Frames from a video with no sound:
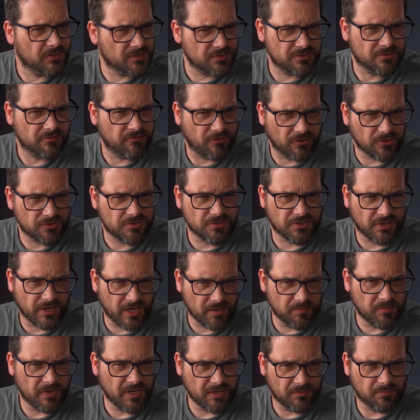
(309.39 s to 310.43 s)
This is a function
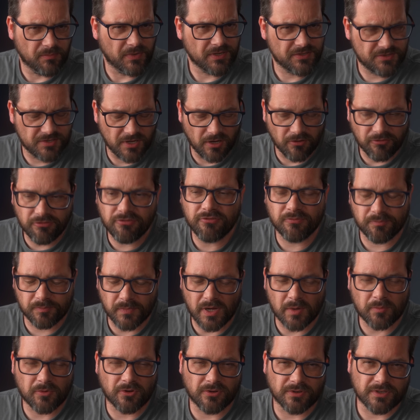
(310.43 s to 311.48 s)
I made myself.
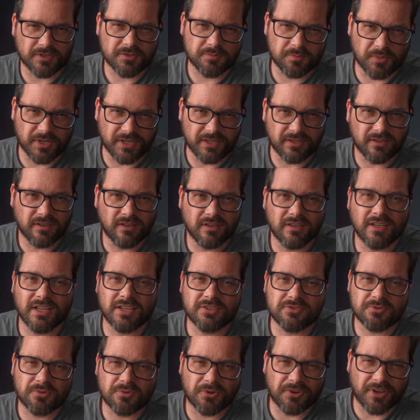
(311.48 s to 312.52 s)
I'm going to explain
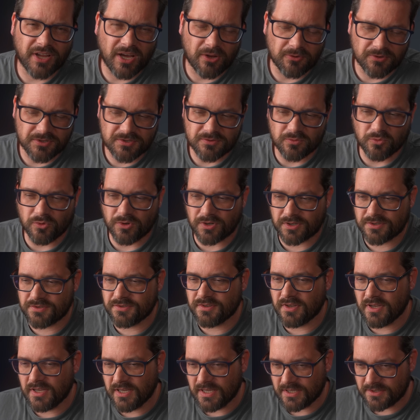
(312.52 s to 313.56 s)
later on how this works
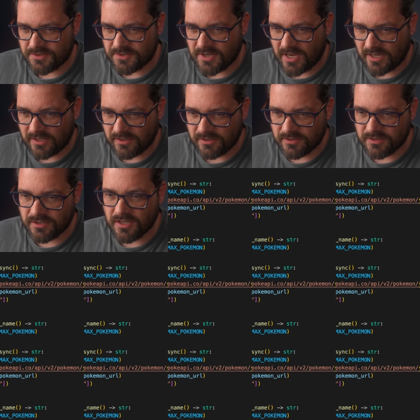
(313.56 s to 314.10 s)
exactly.